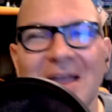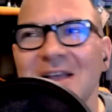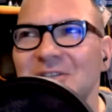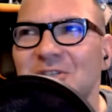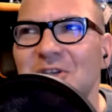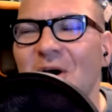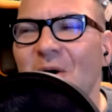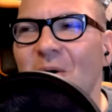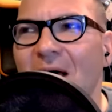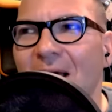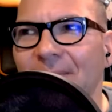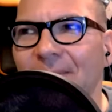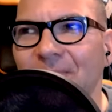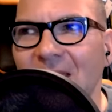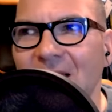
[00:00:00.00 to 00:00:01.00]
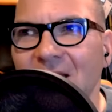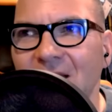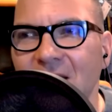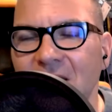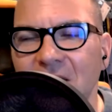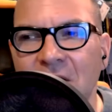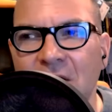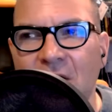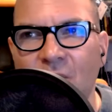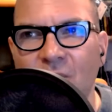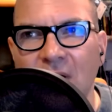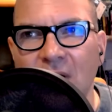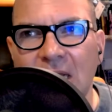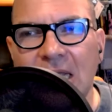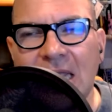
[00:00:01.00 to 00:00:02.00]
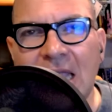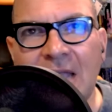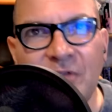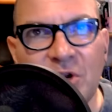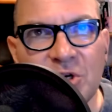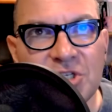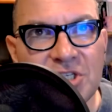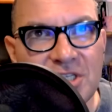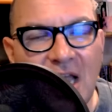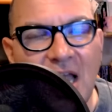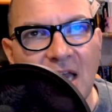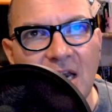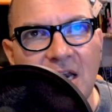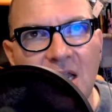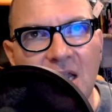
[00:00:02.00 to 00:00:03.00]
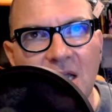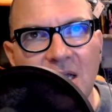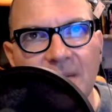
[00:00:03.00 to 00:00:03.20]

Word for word: So, um, you know, if your Sun